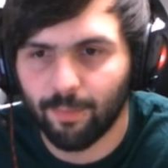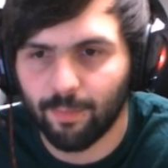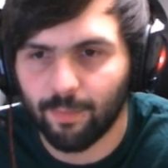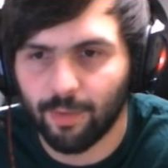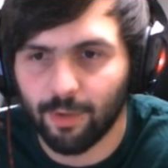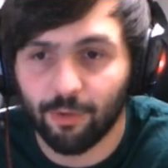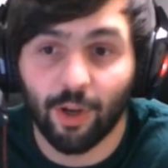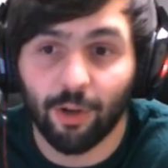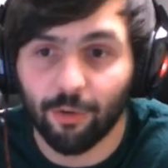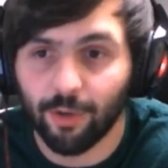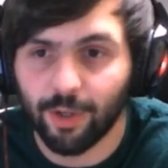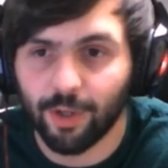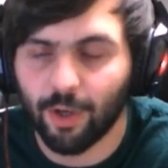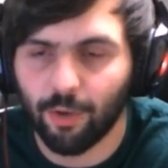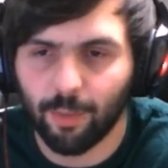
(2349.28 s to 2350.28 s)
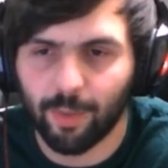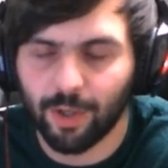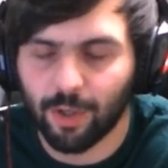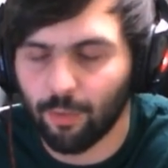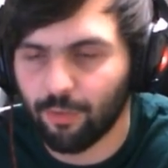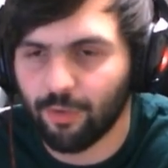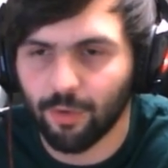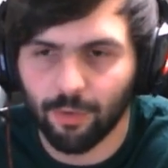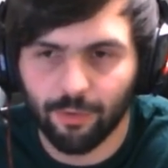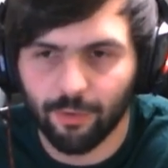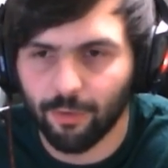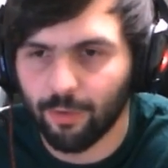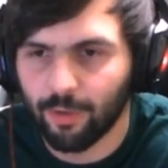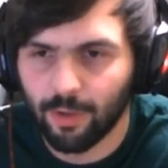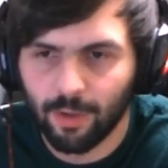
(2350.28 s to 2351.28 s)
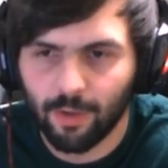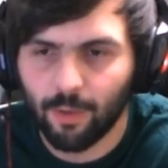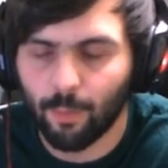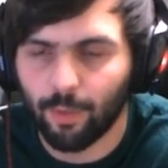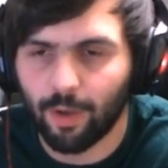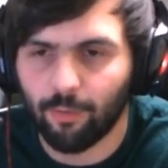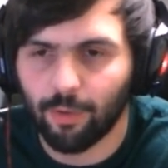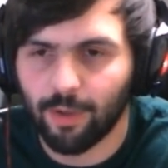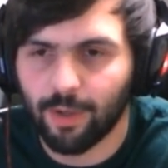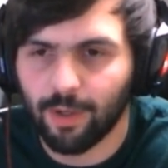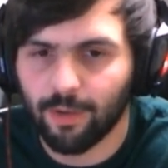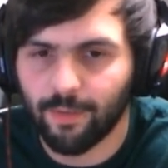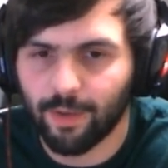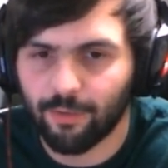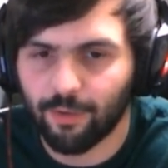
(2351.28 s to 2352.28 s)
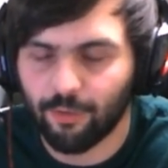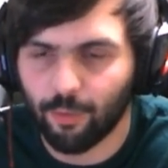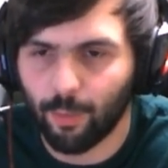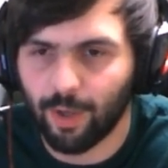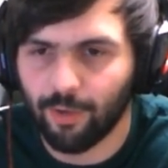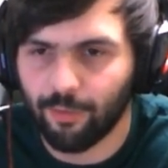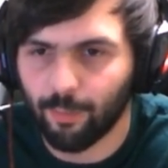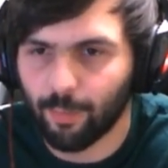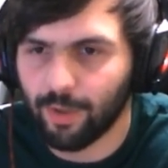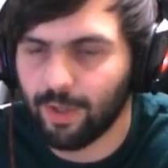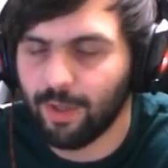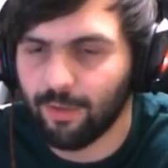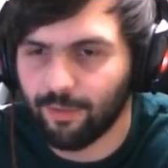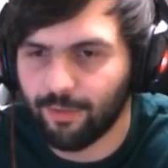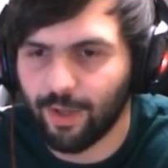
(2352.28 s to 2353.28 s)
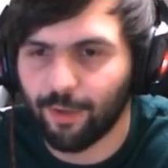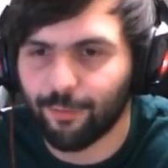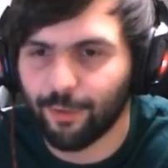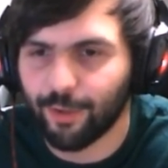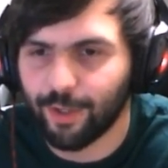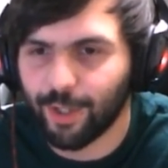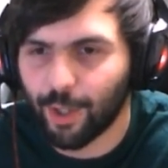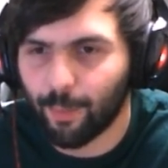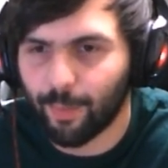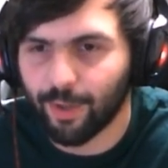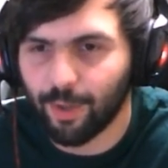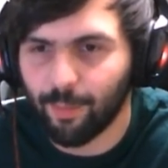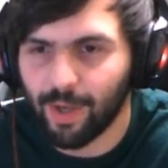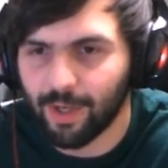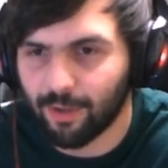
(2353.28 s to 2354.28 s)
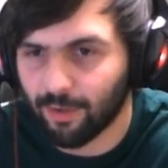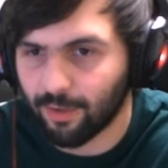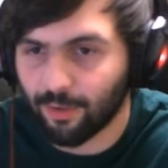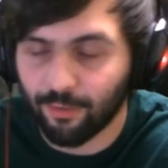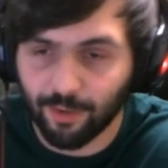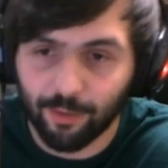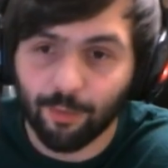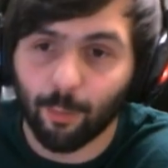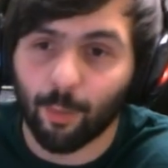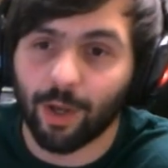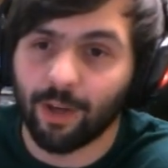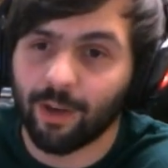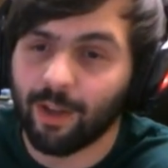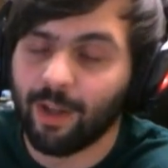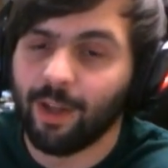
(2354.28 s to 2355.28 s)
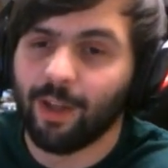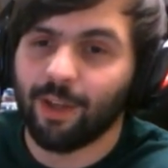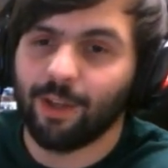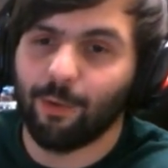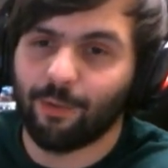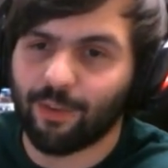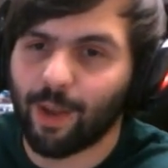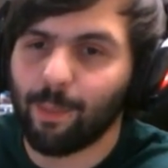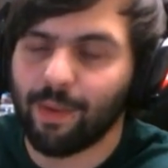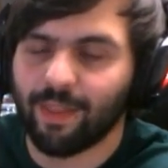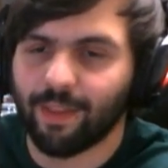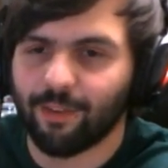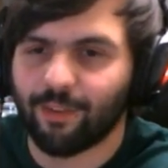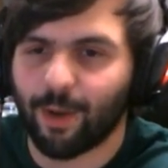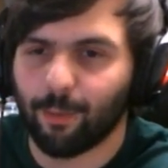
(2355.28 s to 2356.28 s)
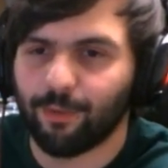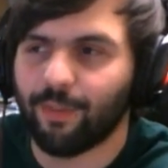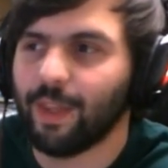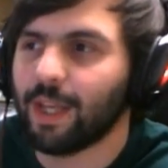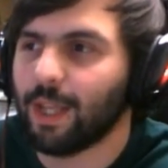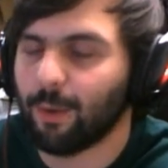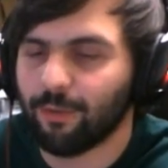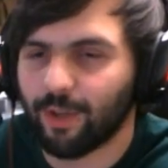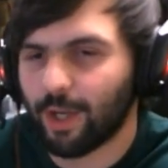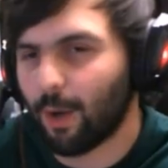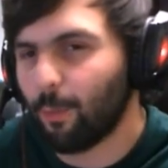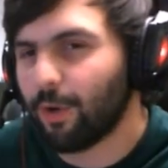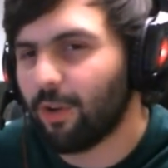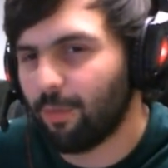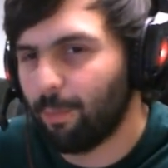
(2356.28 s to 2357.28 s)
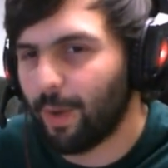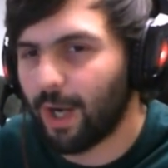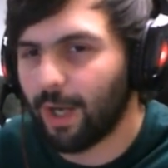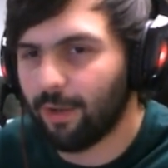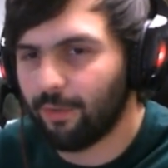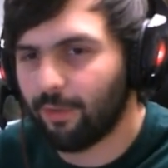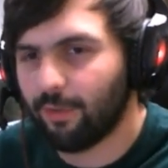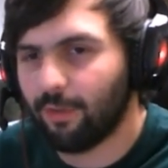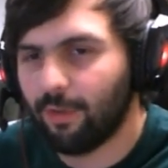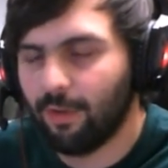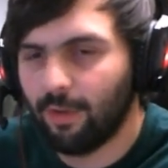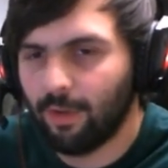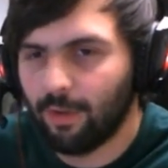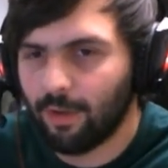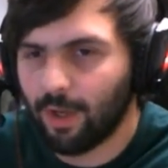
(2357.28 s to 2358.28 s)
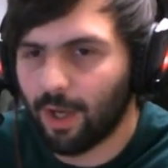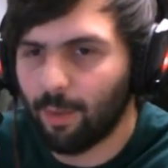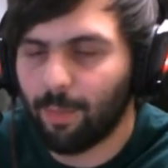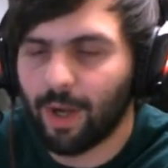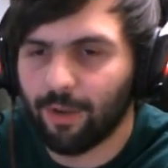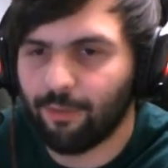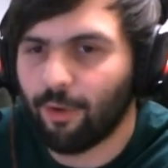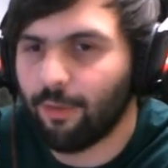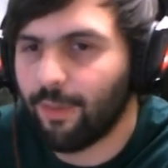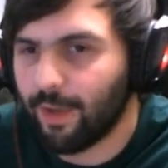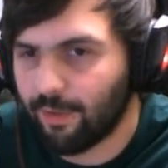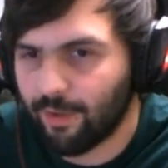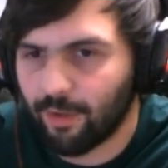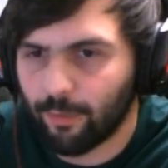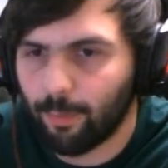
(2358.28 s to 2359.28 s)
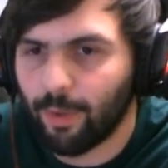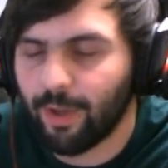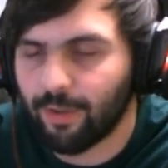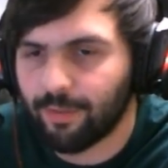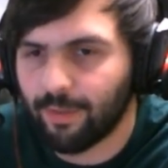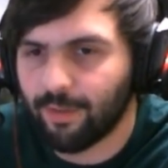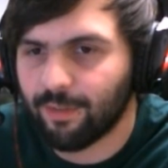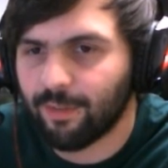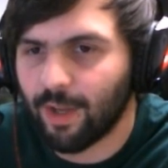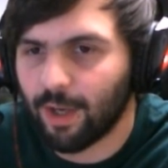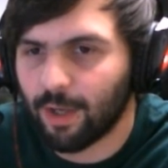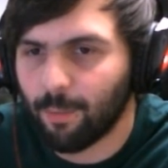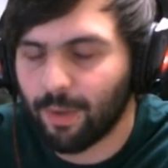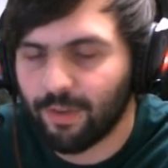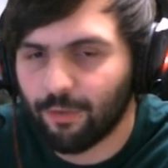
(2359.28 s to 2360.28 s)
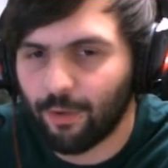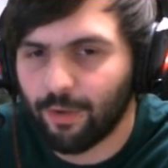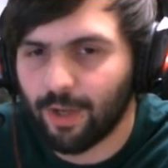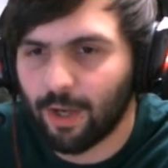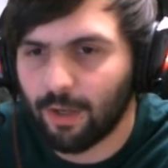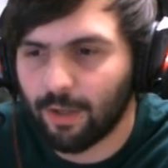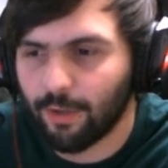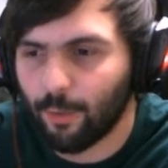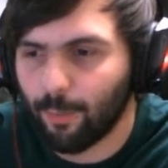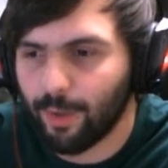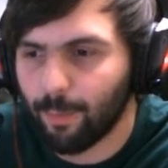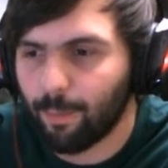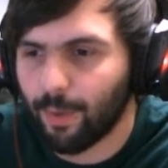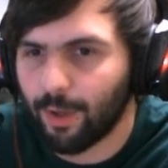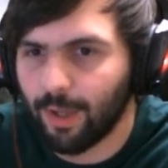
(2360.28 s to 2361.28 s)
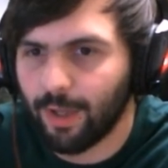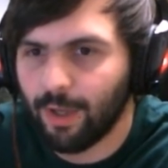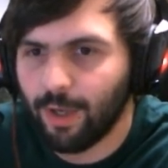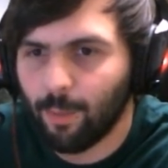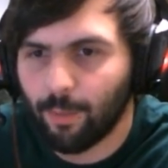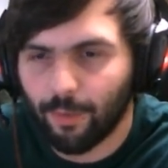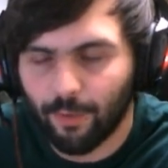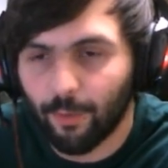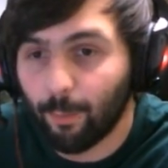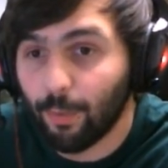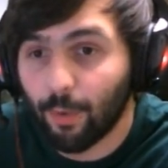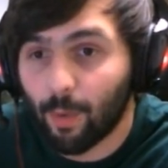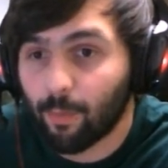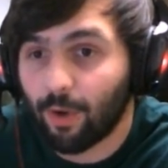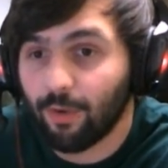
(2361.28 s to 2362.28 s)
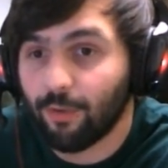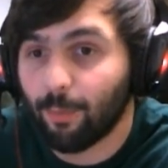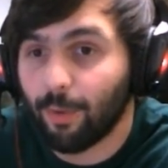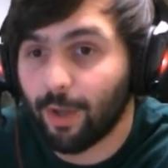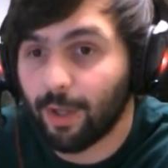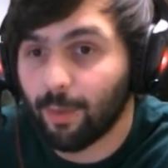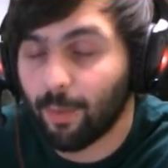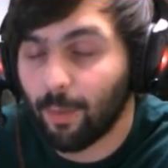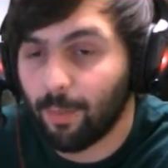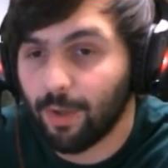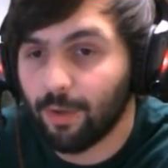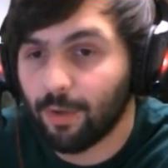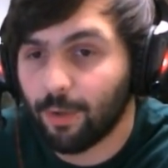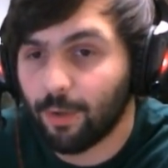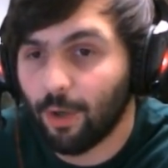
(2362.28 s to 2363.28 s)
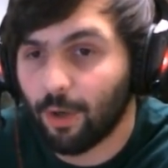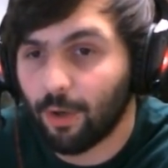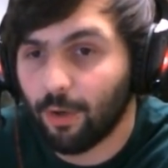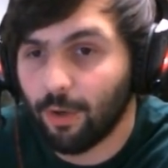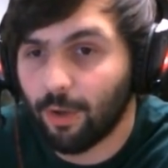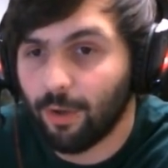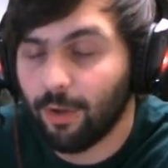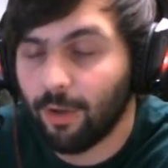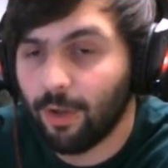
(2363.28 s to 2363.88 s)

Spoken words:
Generally, you know, you might go shields or whatever you need in that situation, but he is definitely a money maker. Because even when you sent me this, I was thinking, I was like, I wonder if Binds All Things has a place in this deck. It might slow you down a little bit, but with all the blue upgrades you're playing, it might be a good